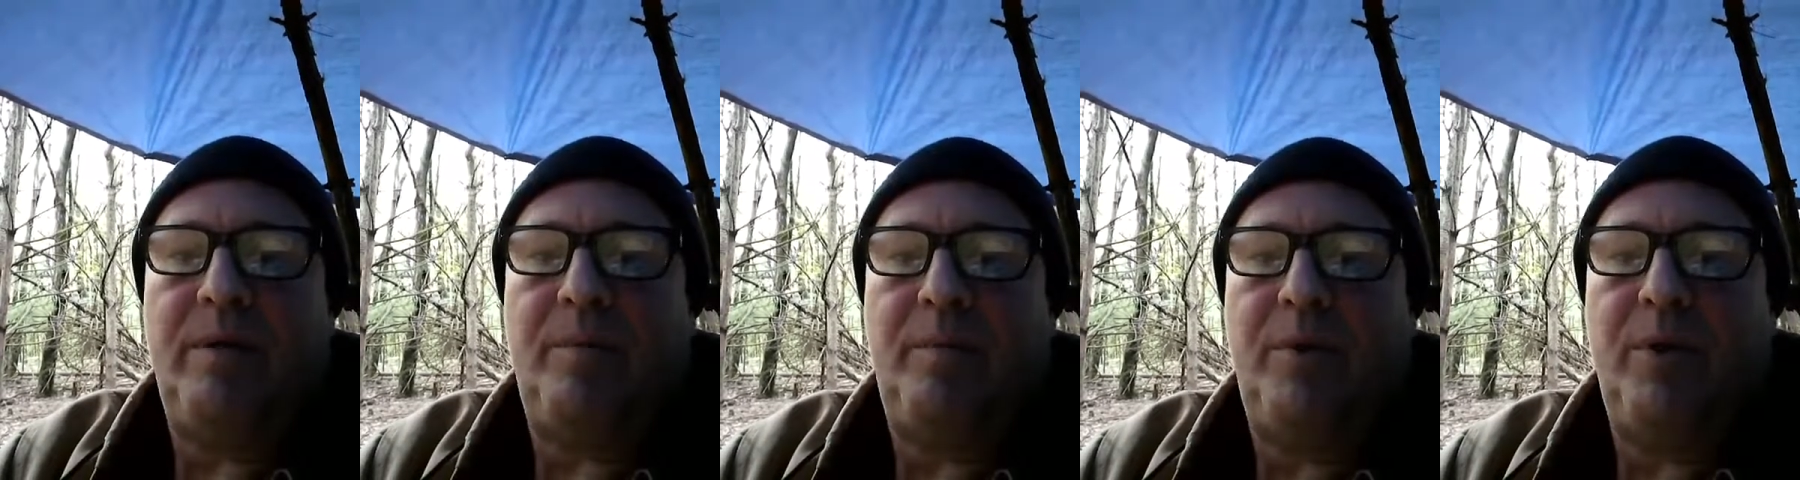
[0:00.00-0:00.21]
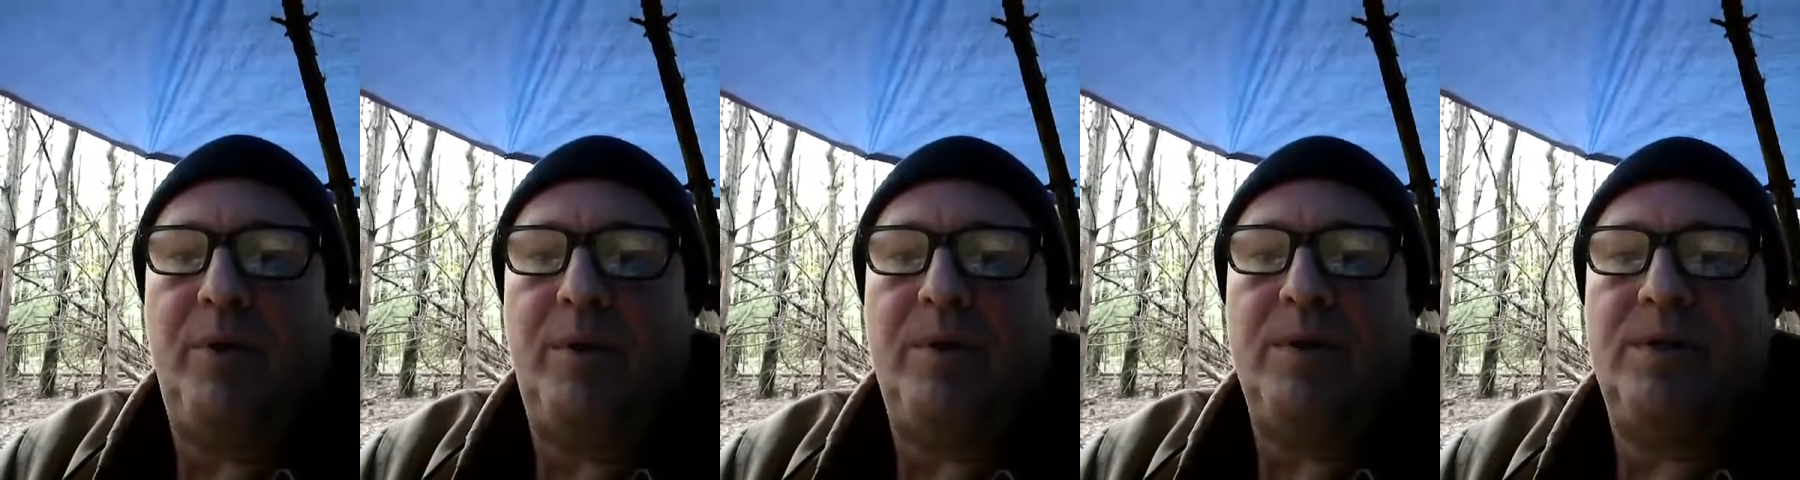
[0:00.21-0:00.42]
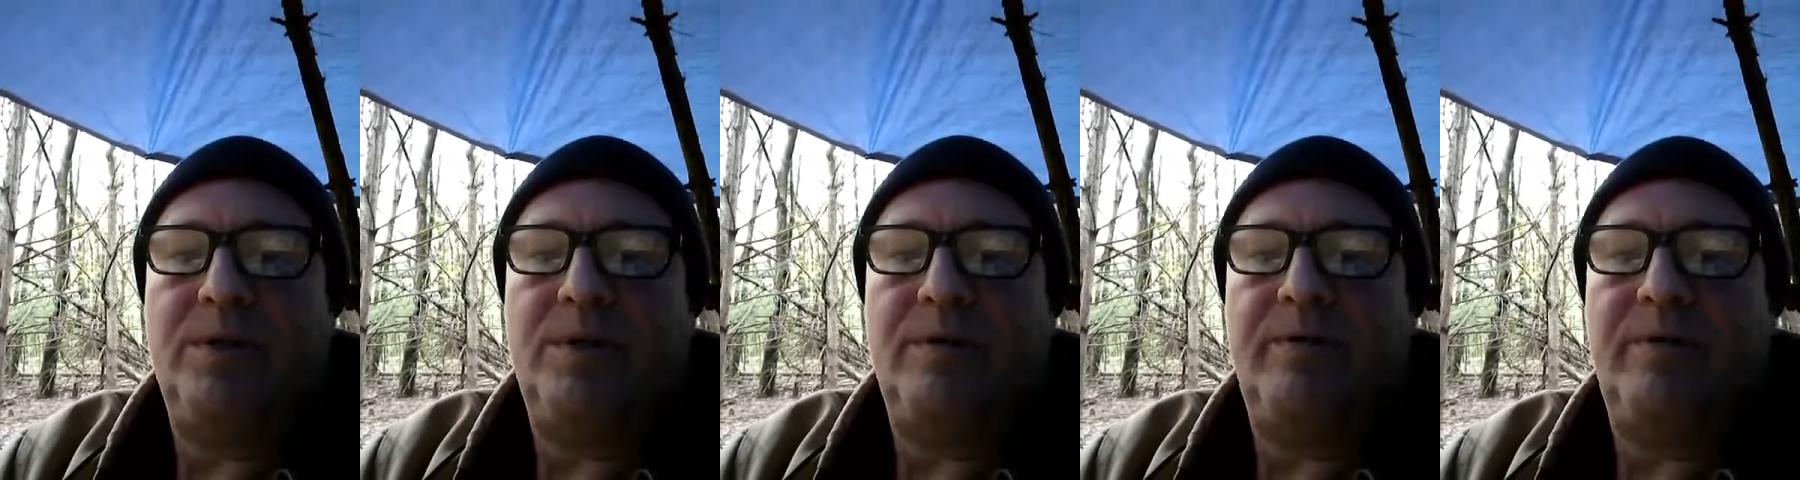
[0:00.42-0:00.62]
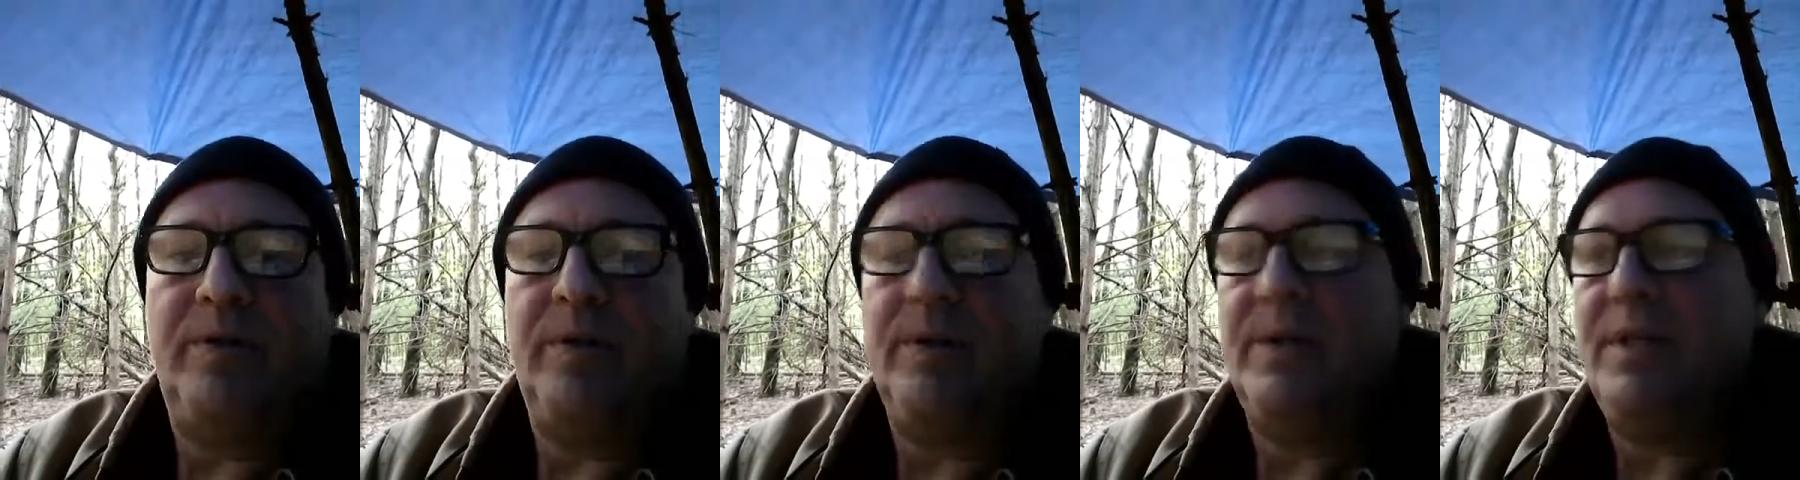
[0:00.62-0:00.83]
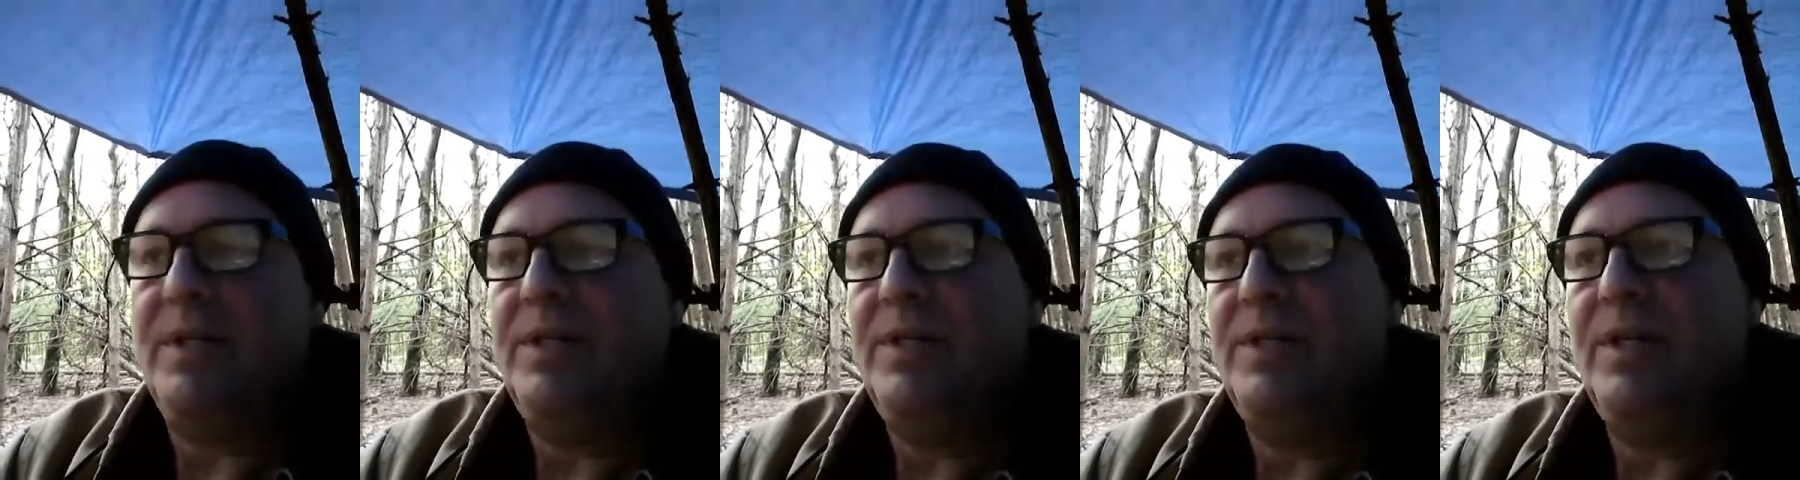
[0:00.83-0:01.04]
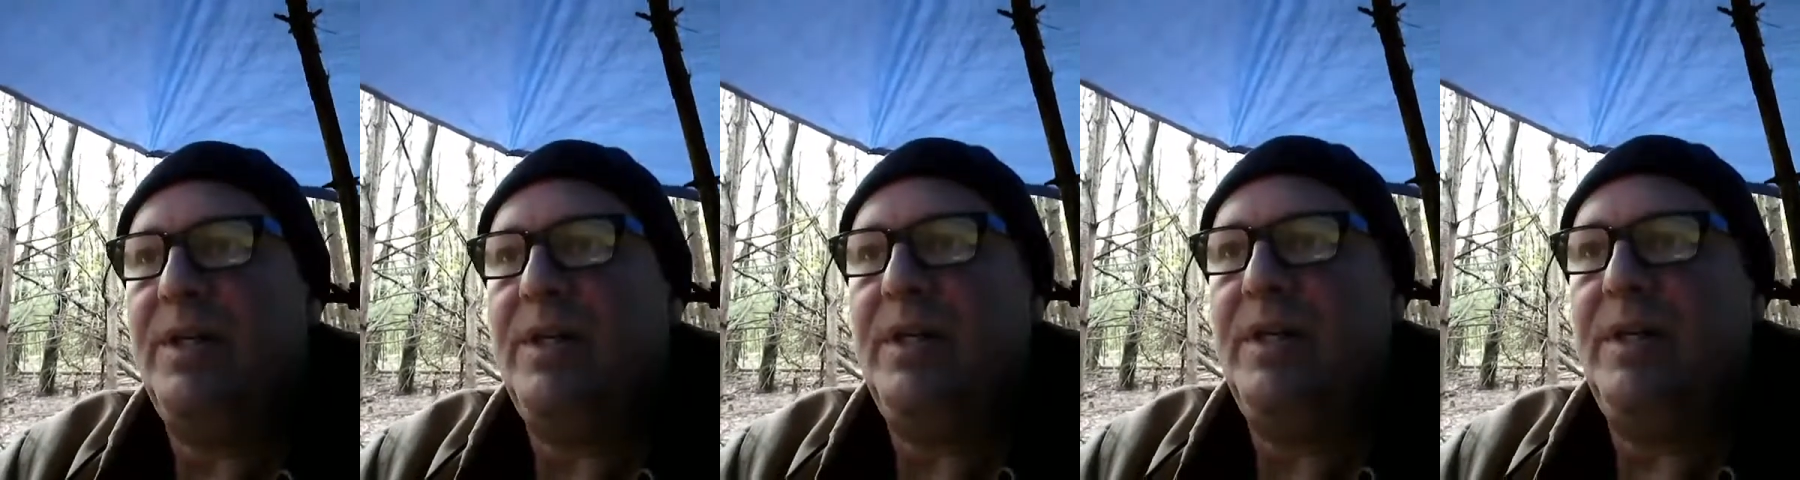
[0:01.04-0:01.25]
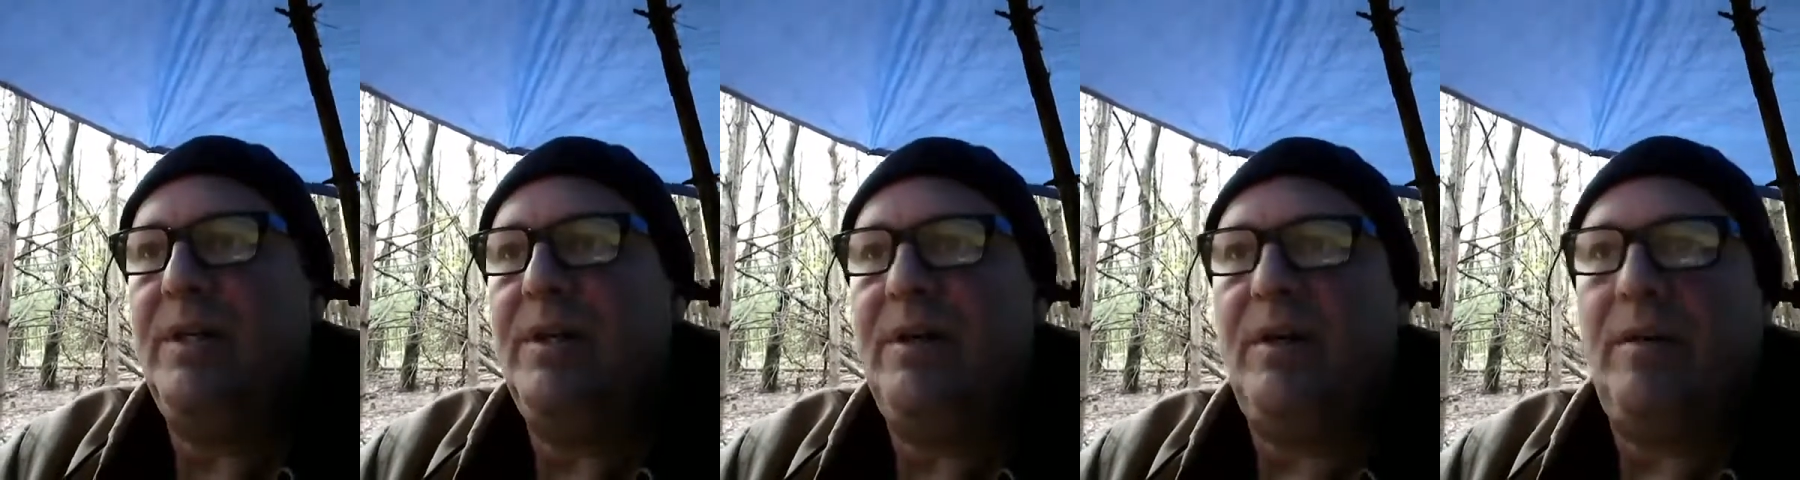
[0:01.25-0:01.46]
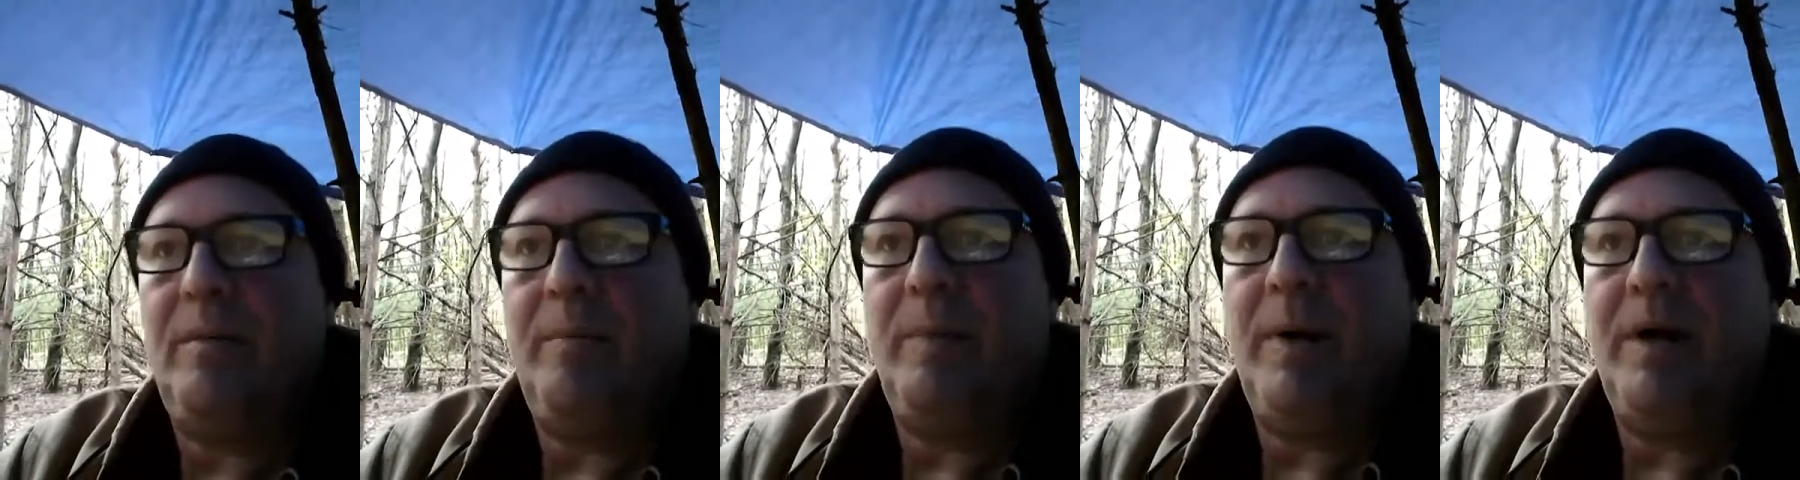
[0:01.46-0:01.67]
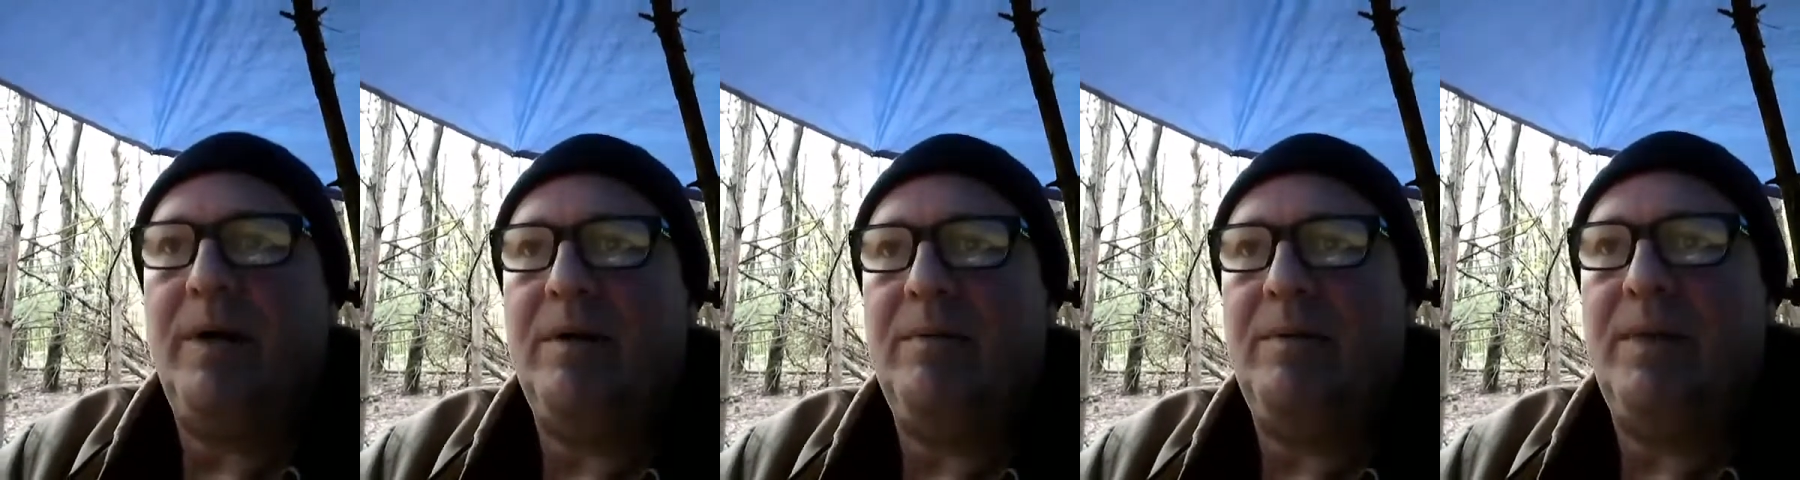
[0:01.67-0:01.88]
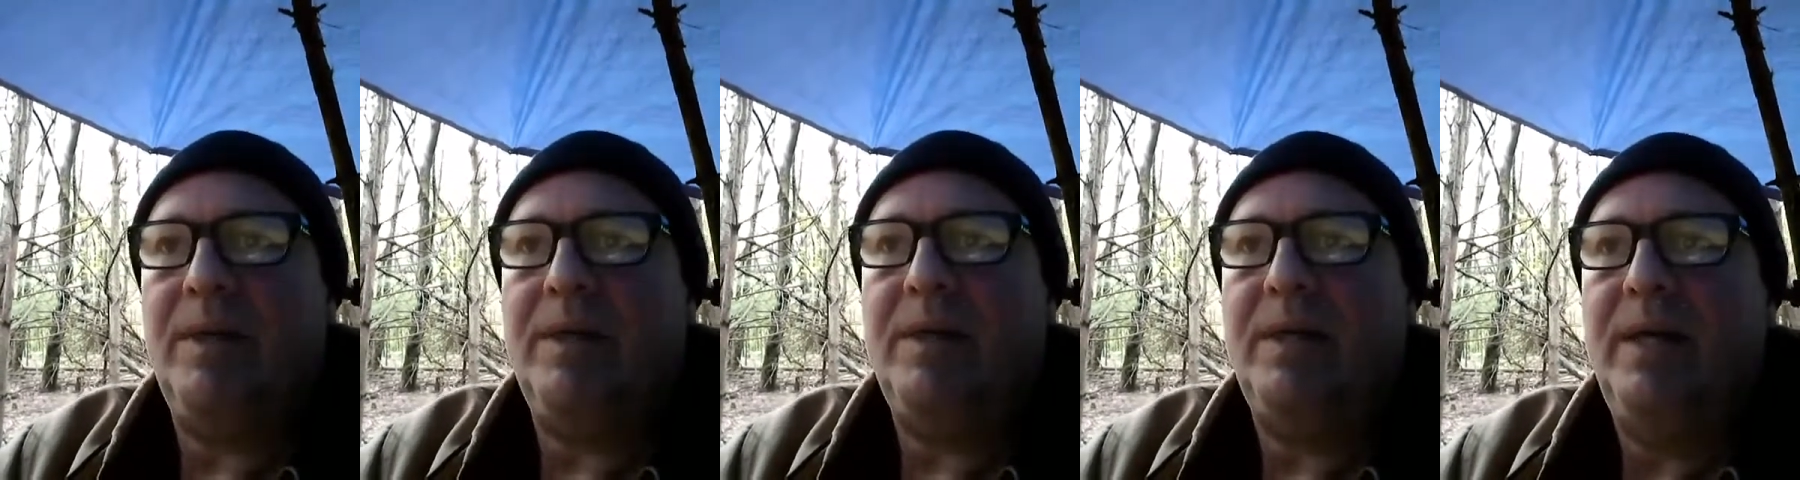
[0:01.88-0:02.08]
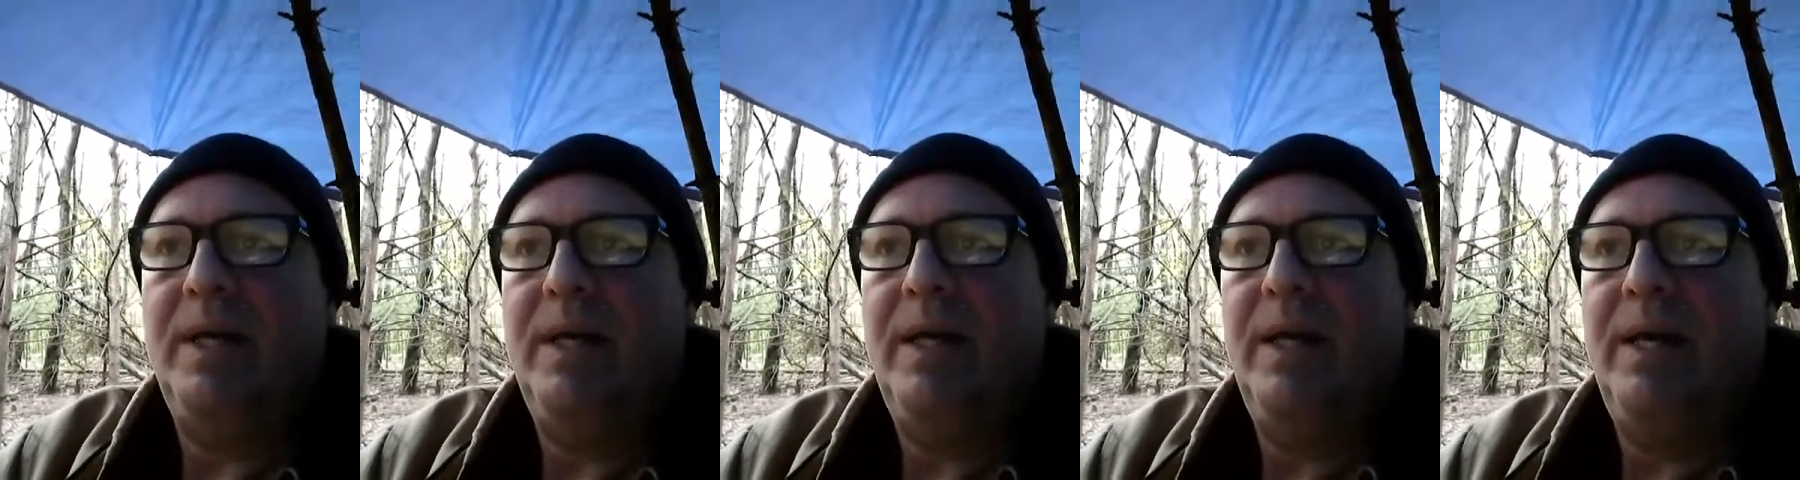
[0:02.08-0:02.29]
the porch if you're in a city in an apartment.